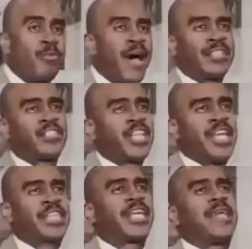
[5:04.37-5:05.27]
Pastor
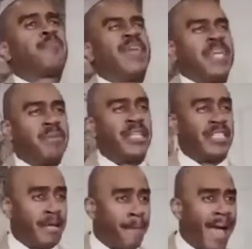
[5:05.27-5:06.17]
Dennis, he beat me.
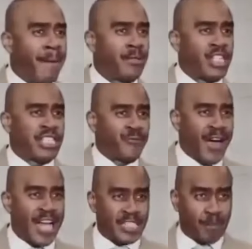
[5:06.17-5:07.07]
Then the Bible
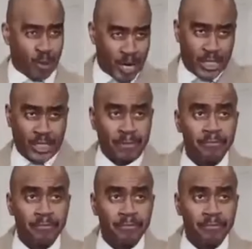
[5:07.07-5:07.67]
justifies separation.